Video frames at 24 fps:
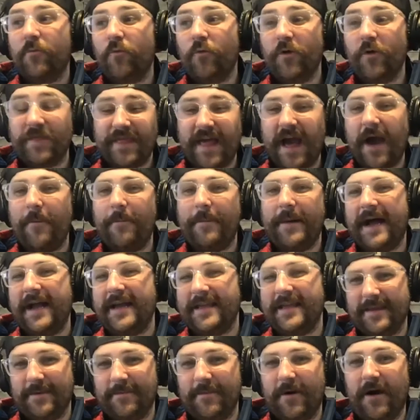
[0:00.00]
without
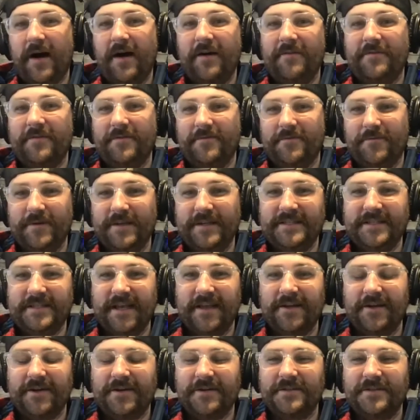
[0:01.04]
buying them off of
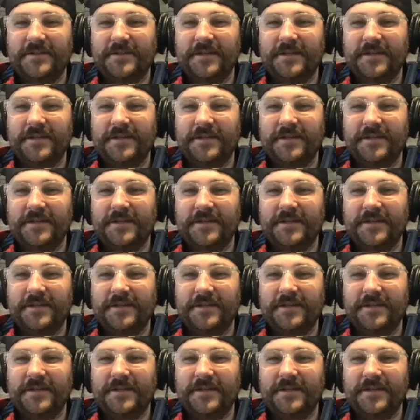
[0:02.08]
resellers.